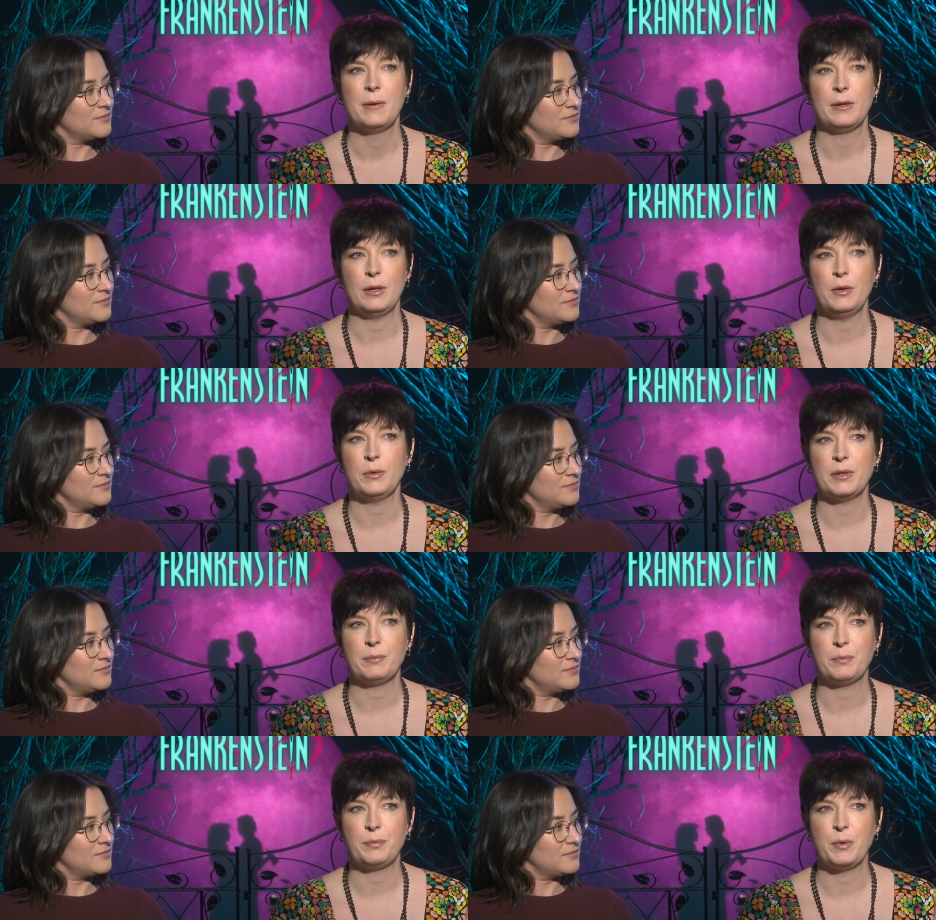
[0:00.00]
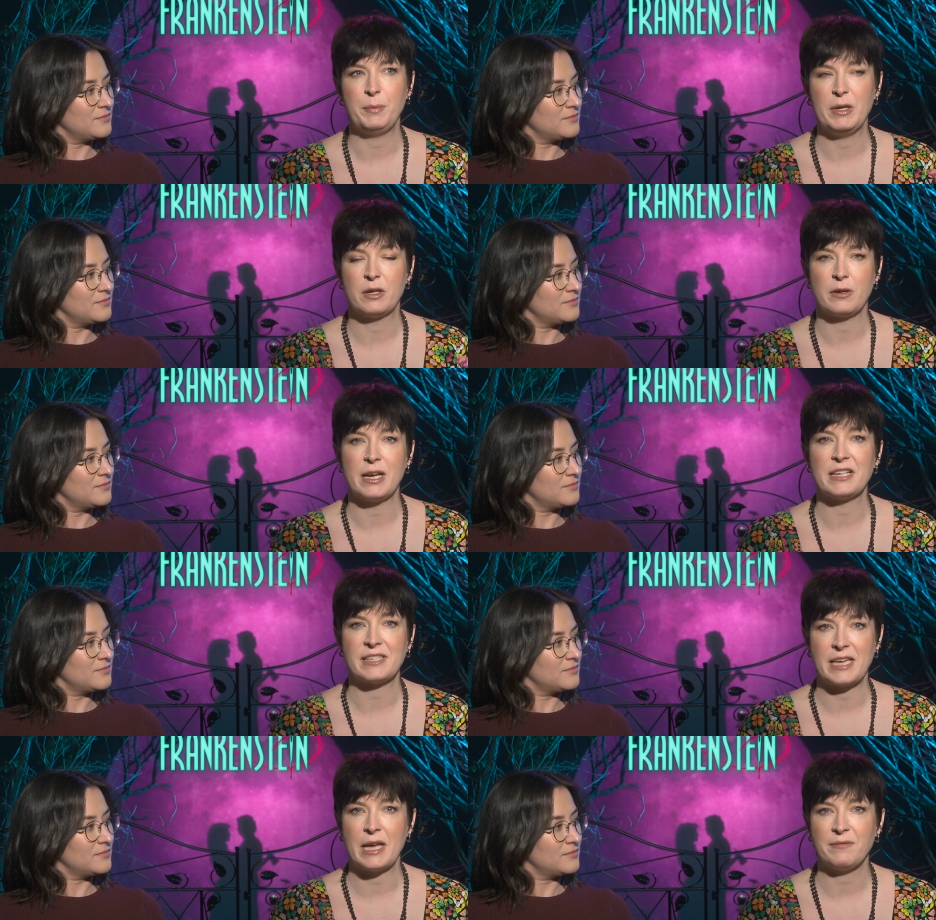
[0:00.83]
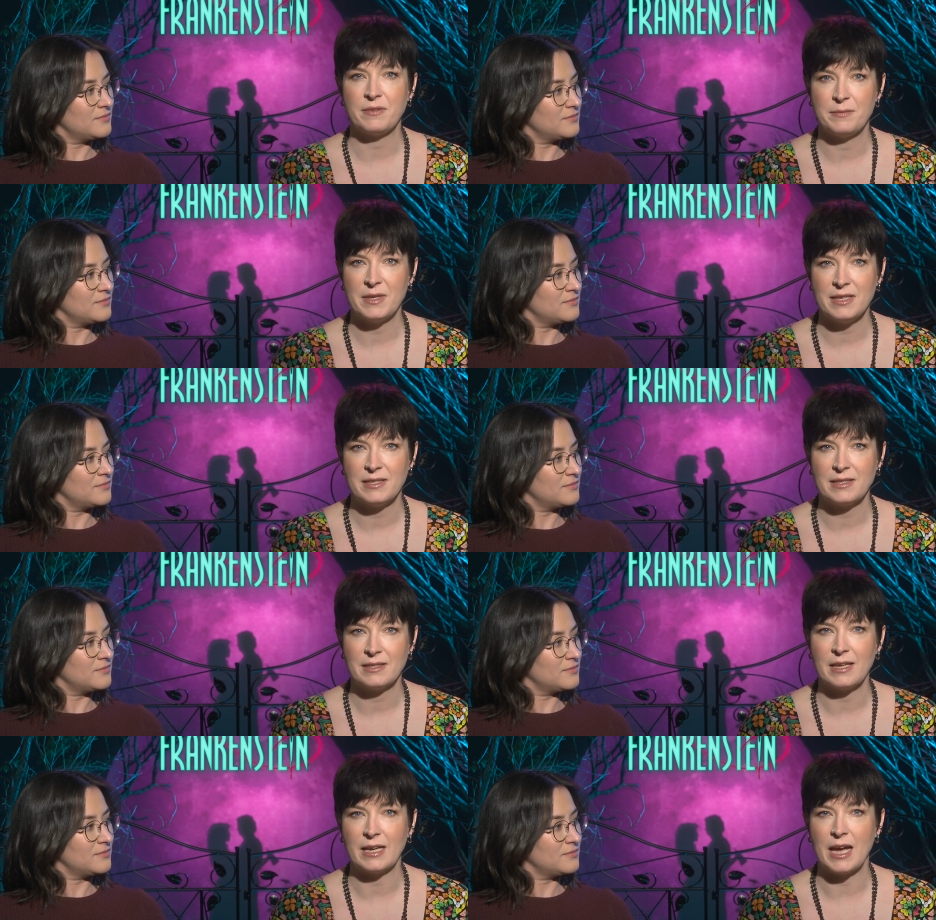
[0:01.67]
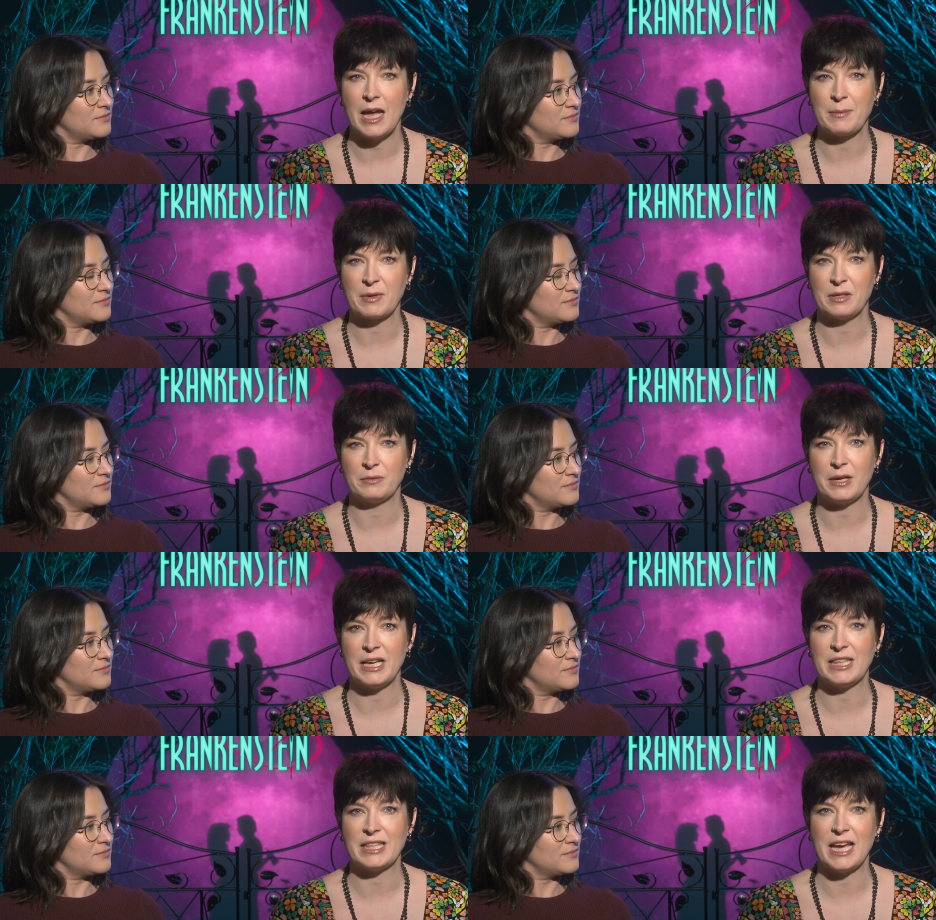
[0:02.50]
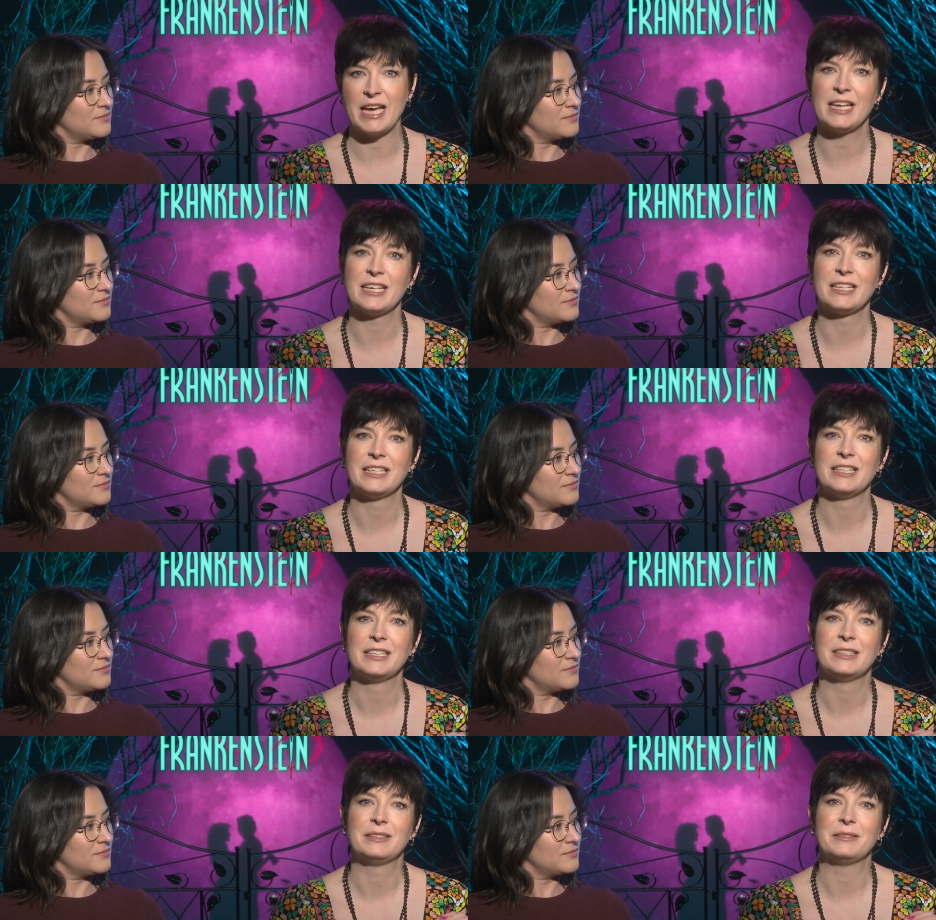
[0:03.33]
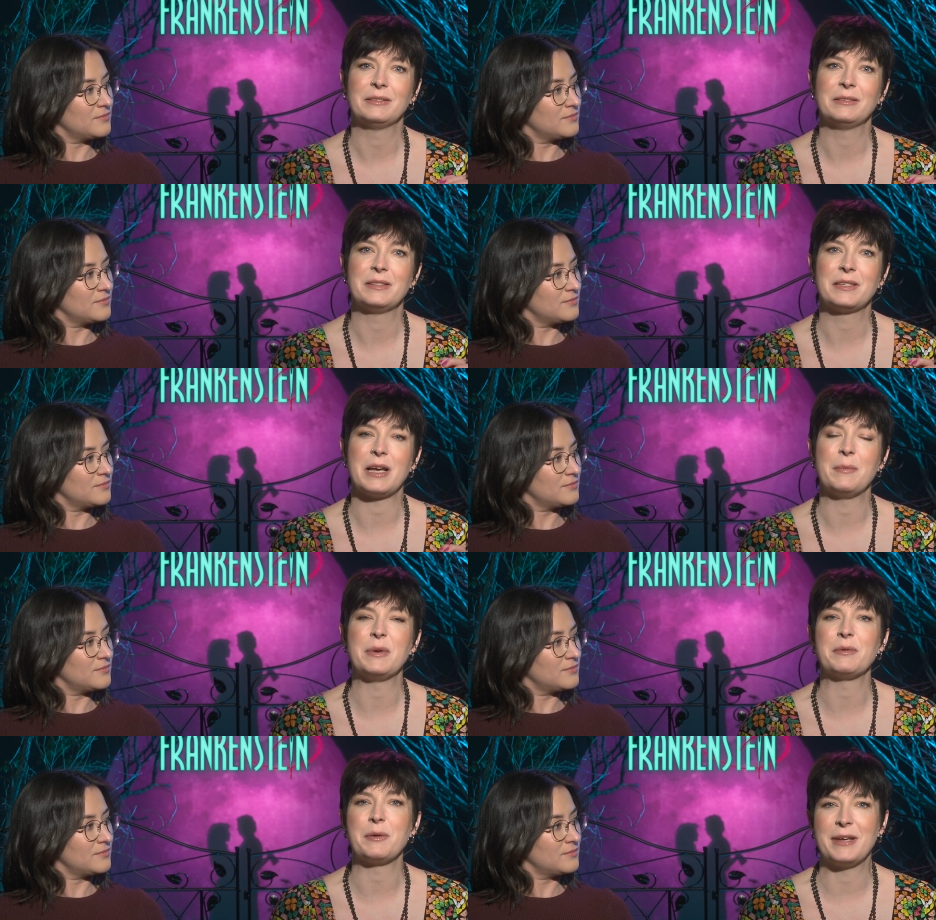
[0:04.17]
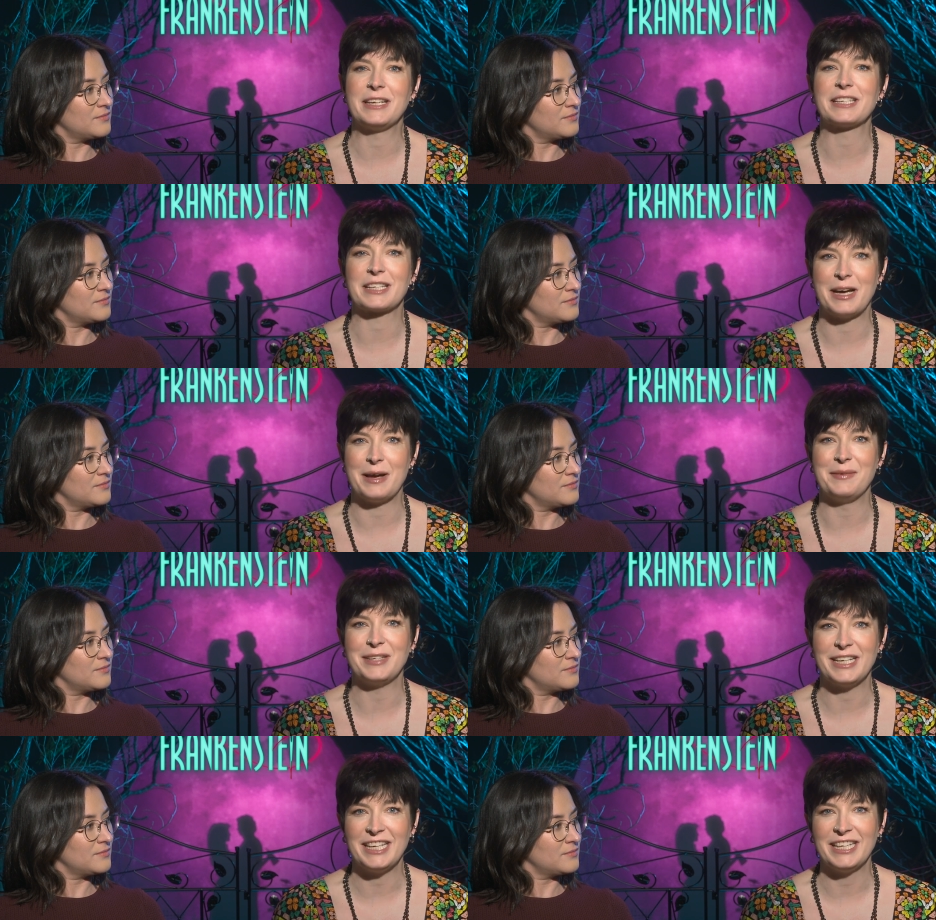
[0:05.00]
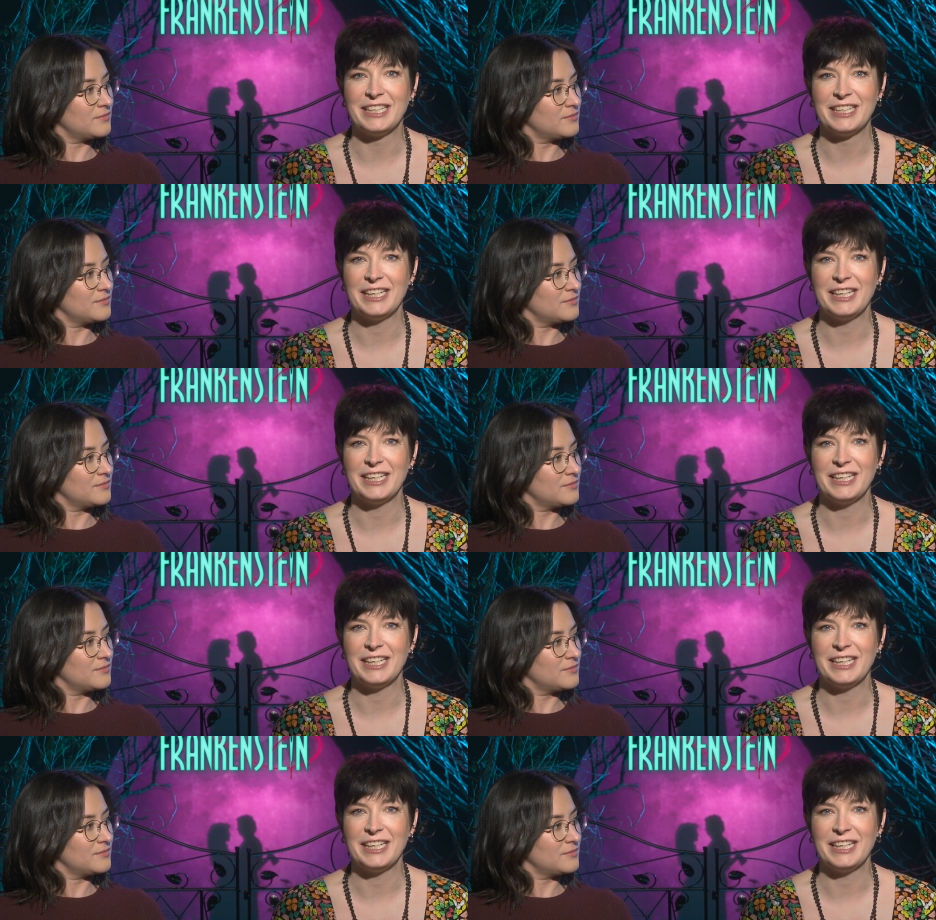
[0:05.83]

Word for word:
Speaker 1: you know it would be a great escape from this? Like I'm gonna write that zombie romantic comedy.